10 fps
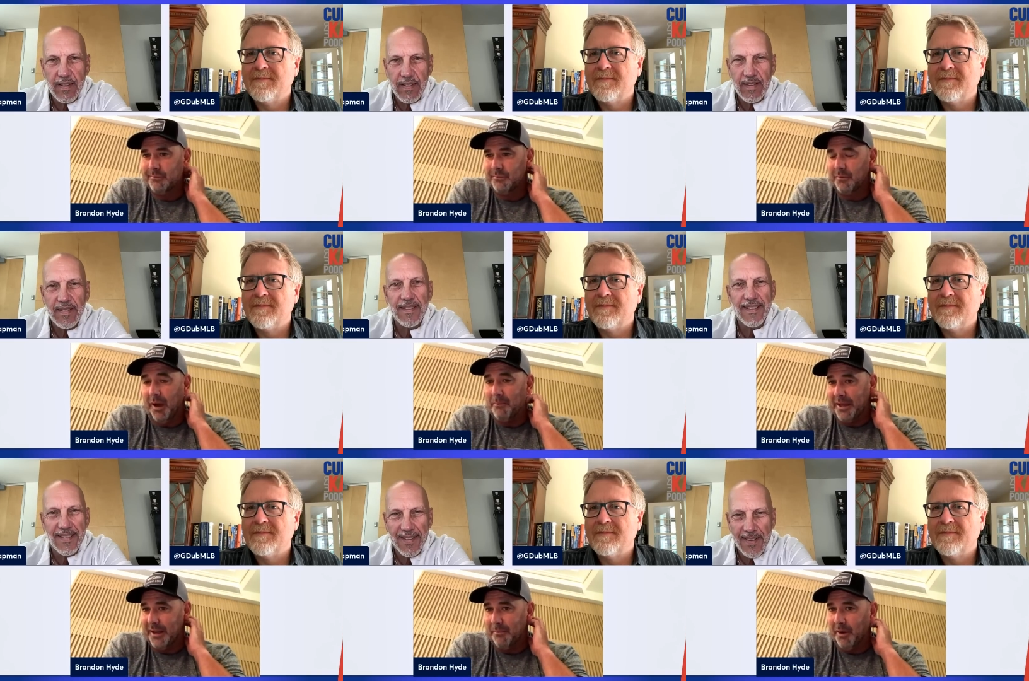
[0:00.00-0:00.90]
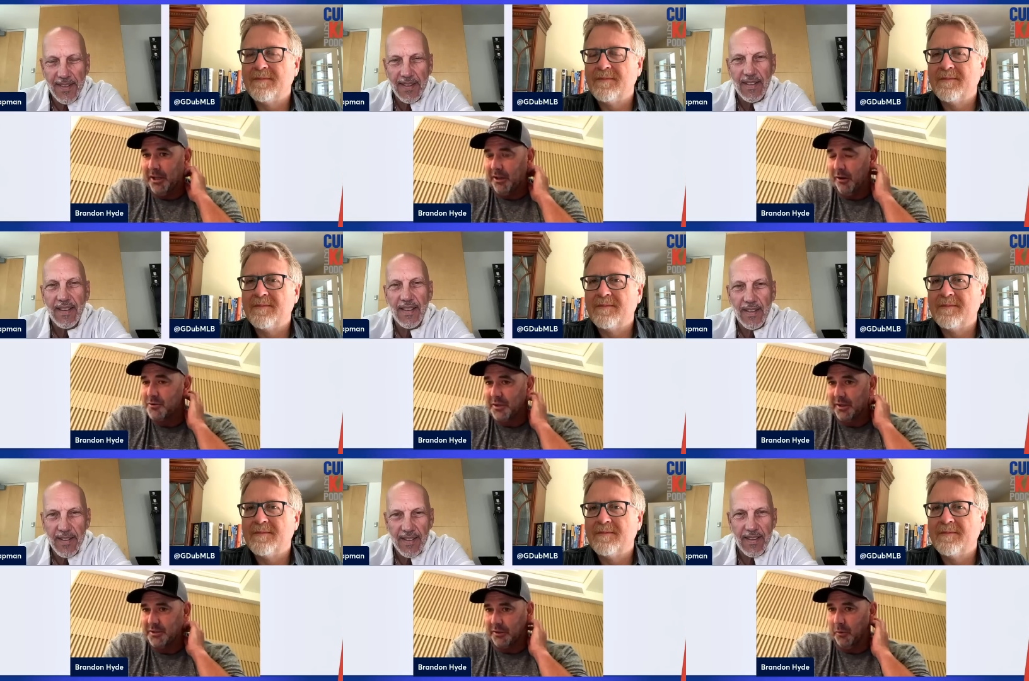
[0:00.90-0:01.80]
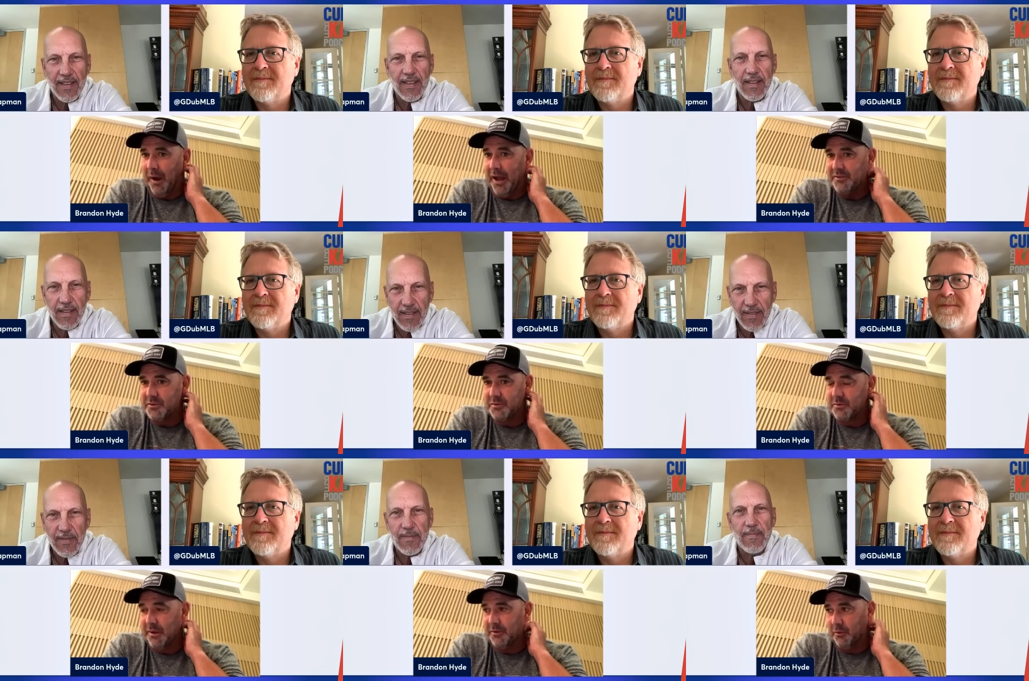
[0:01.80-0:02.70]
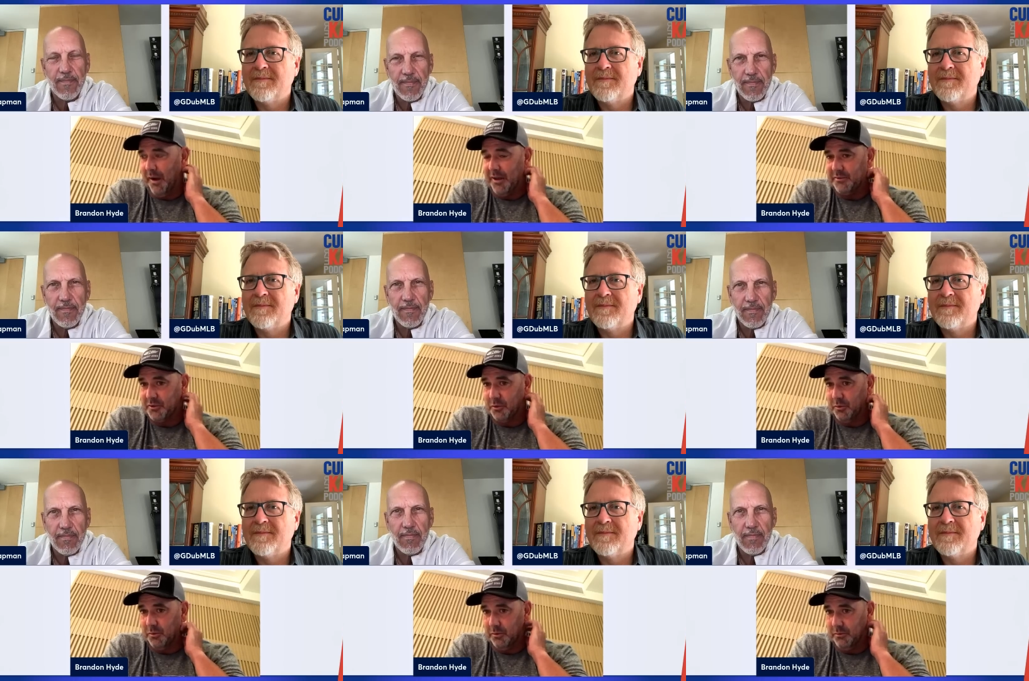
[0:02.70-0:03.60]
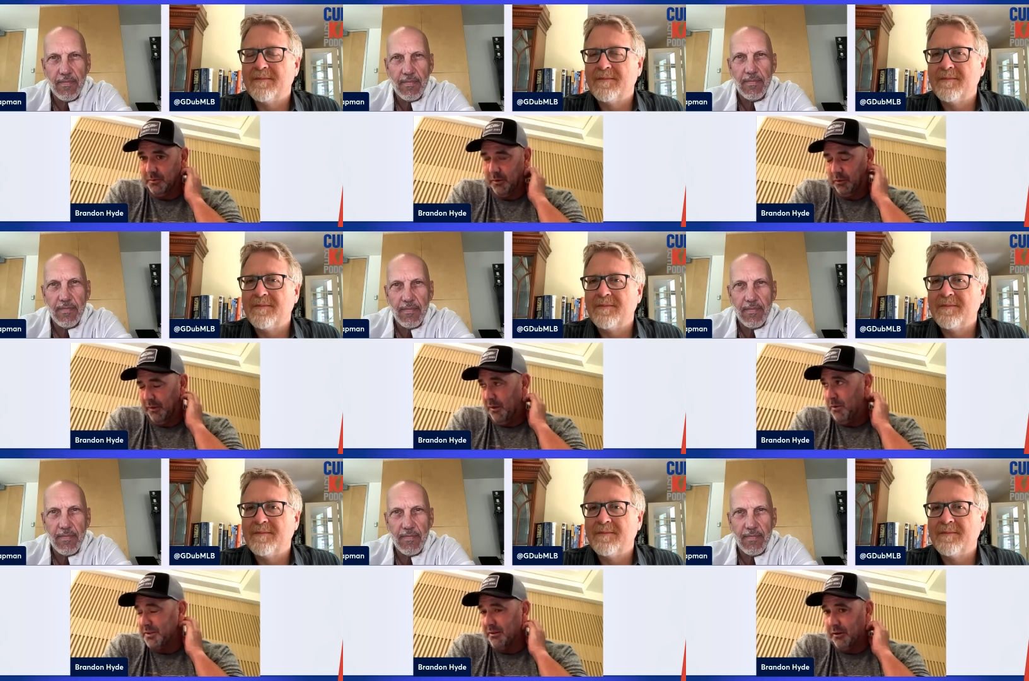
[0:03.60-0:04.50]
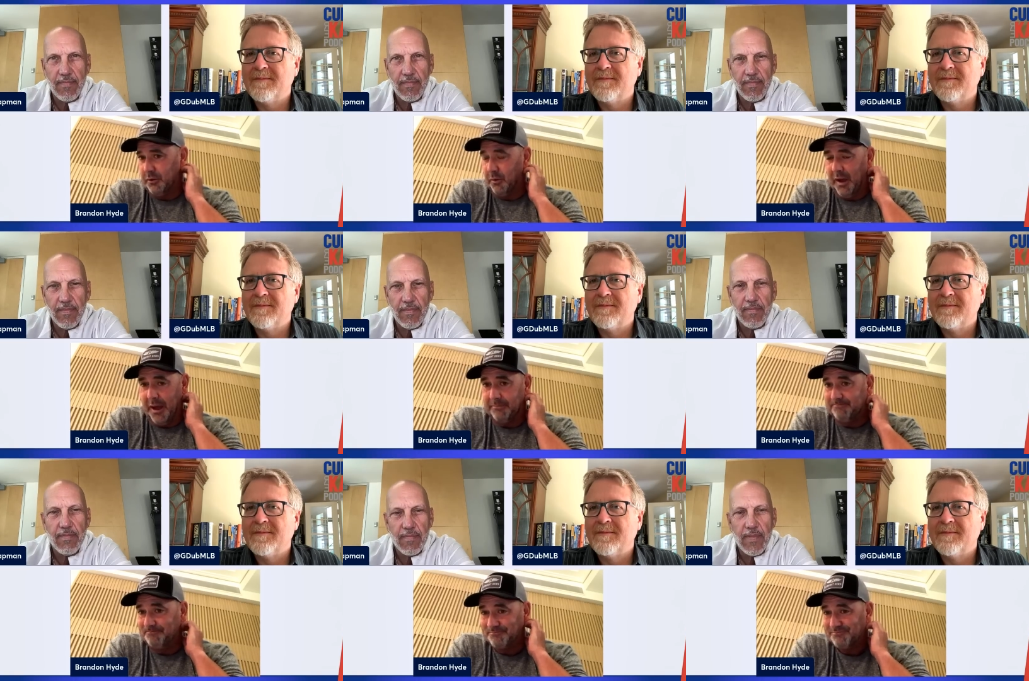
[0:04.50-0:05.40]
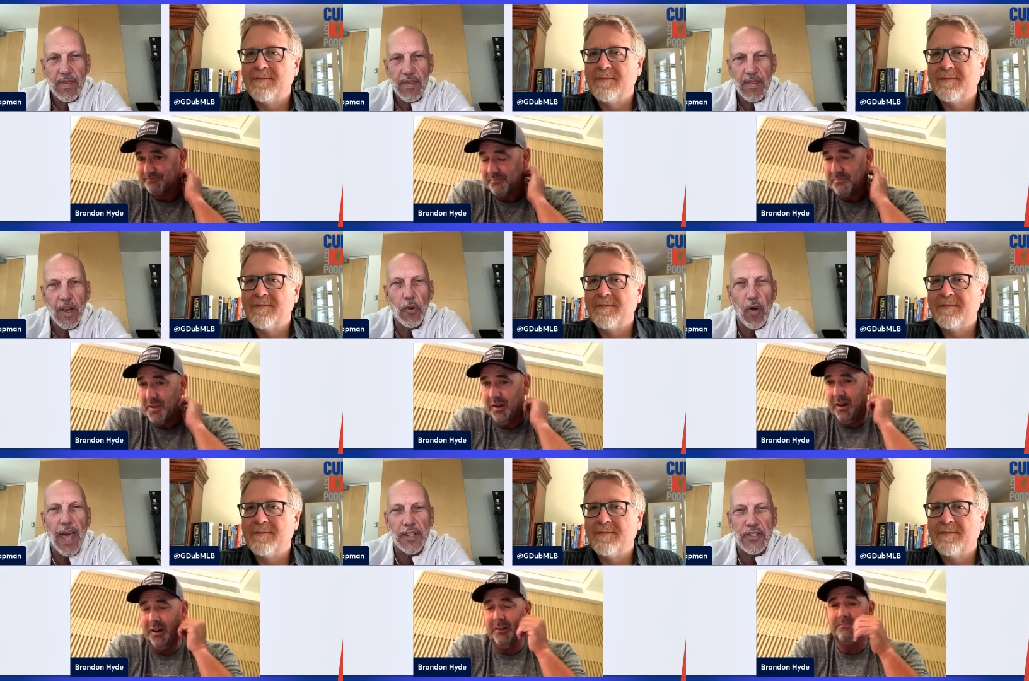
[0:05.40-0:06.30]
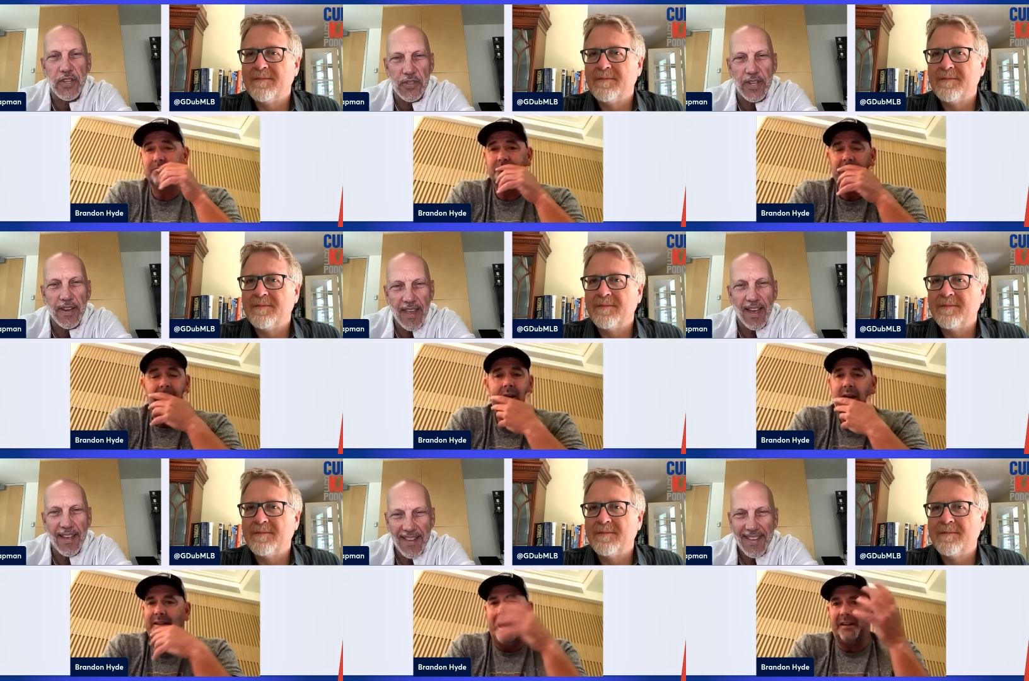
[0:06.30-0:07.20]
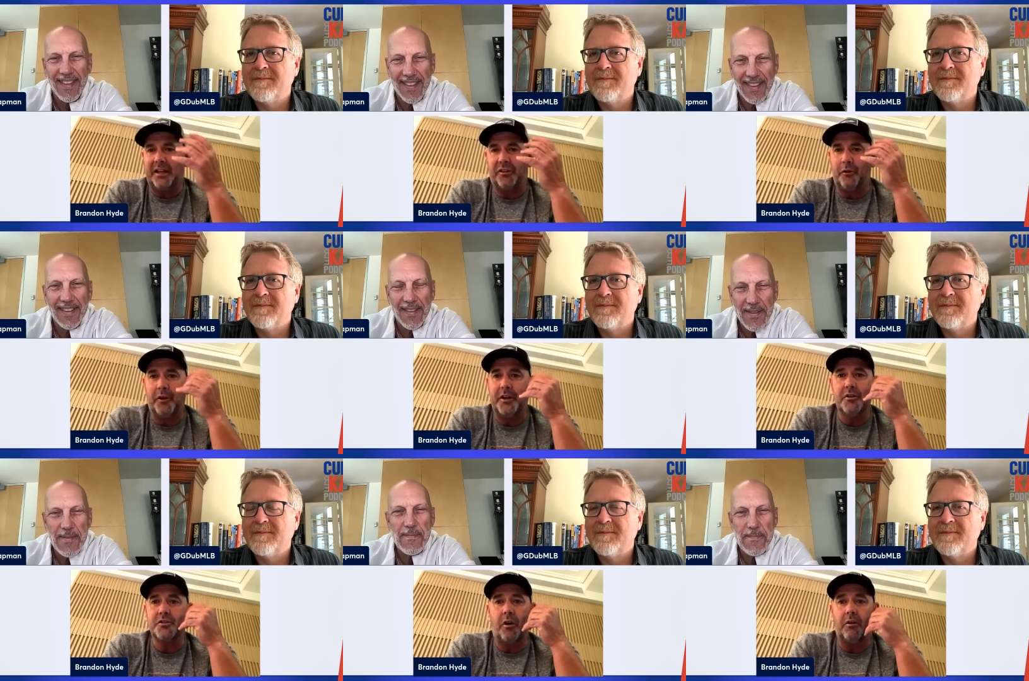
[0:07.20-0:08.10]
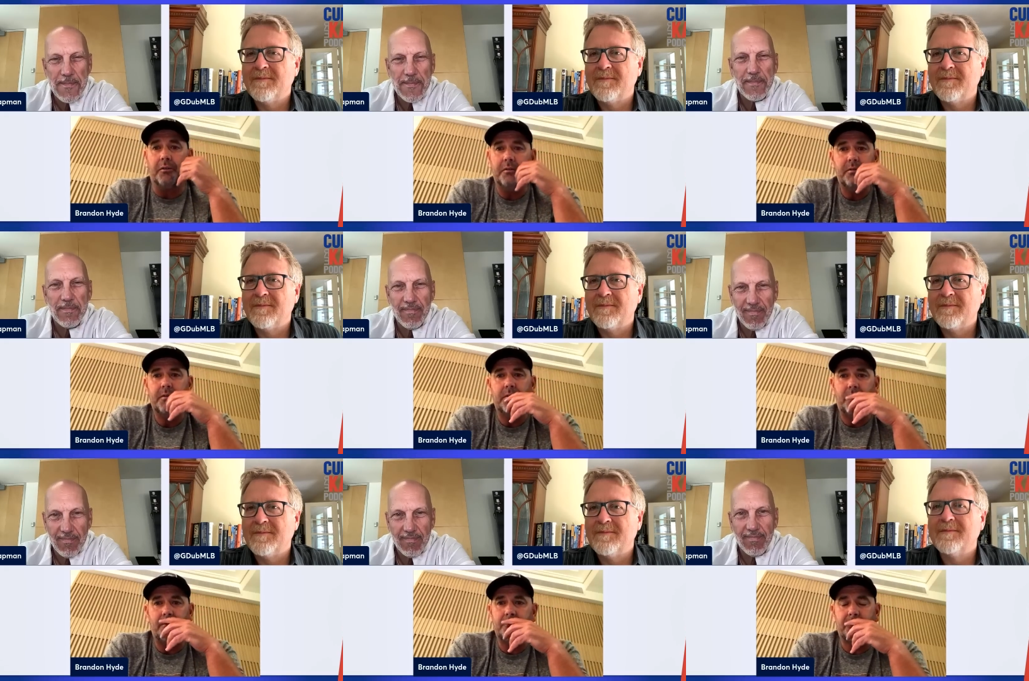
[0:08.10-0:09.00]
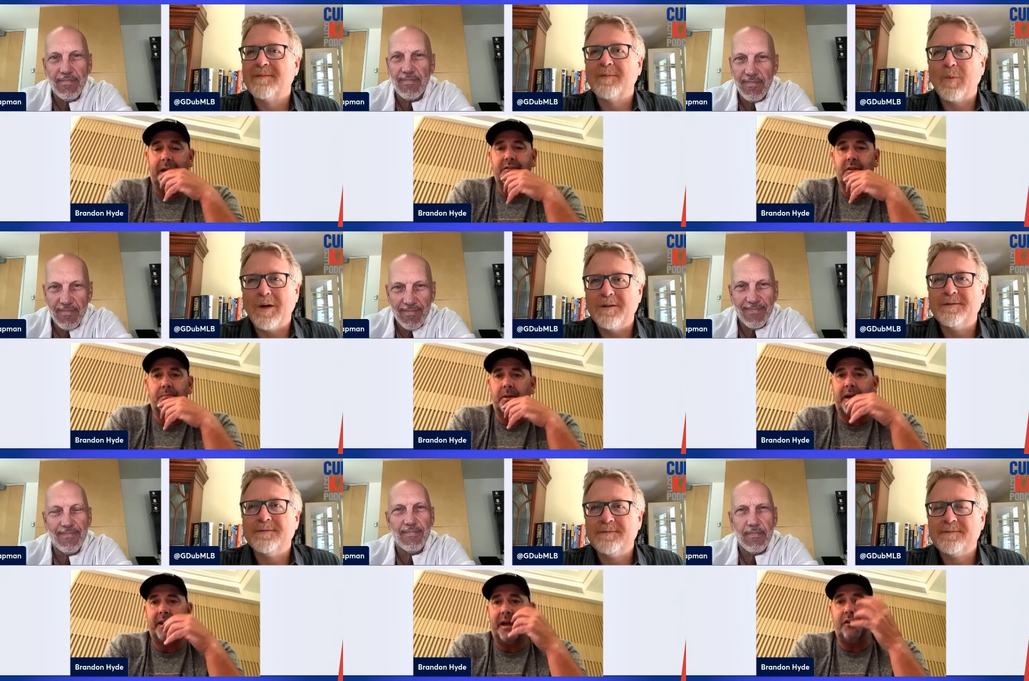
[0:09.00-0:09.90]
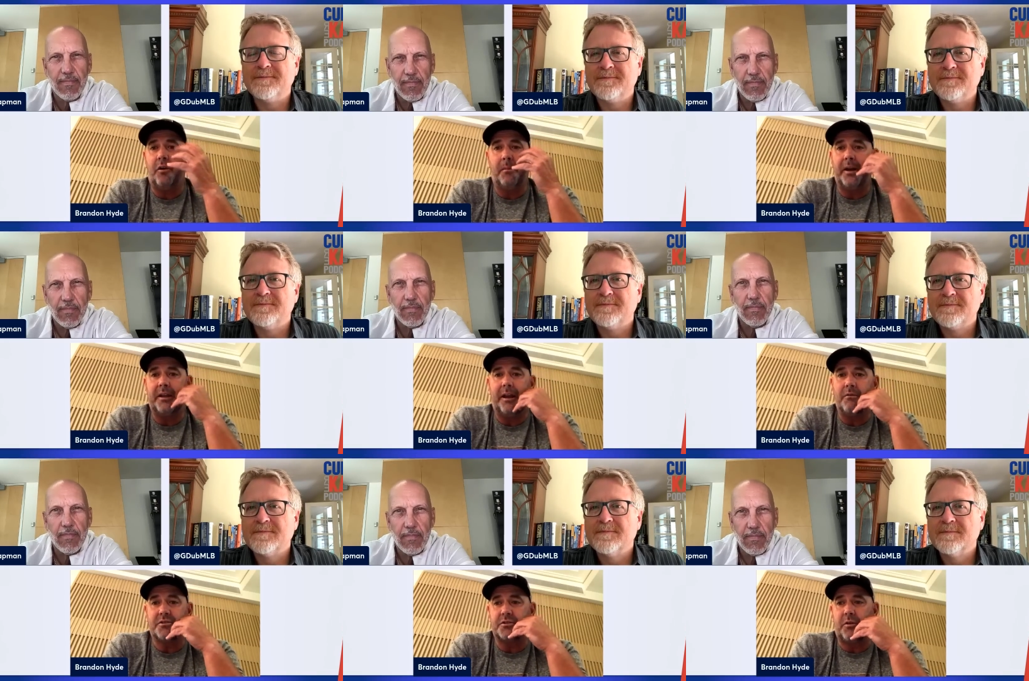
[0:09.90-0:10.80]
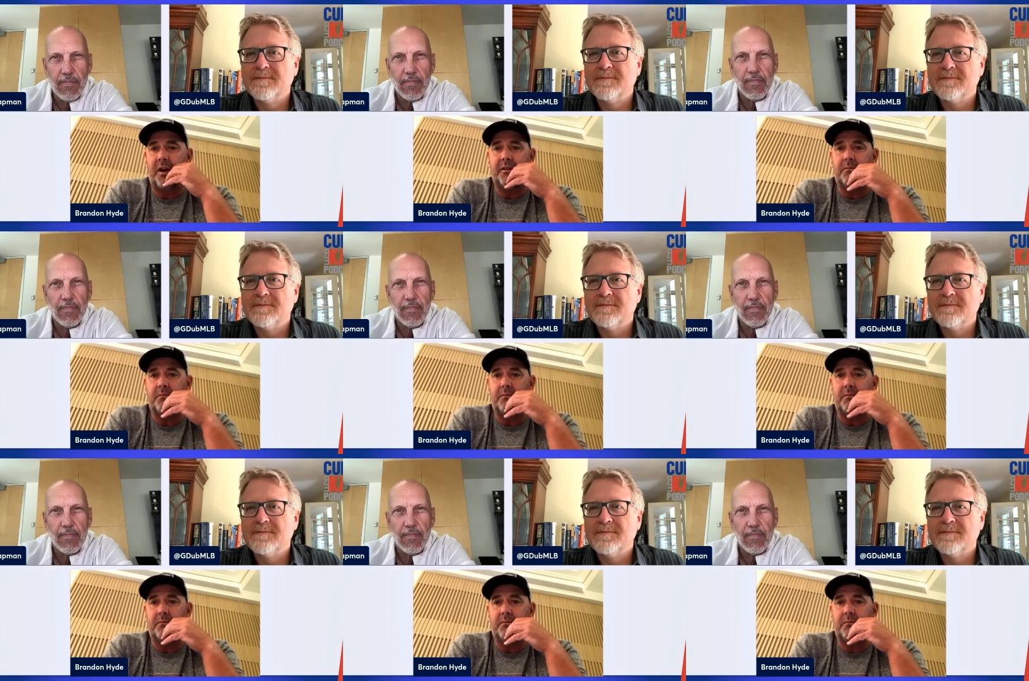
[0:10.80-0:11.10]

Speaker 1: not making any money coaching as a grad, grad school or grad, was it undergrad?
Speaker 2: A grad uh, assistant, yeah.
Speaker 1: Yeah, 30 years old. I'd done playing and I had no money and I was just trying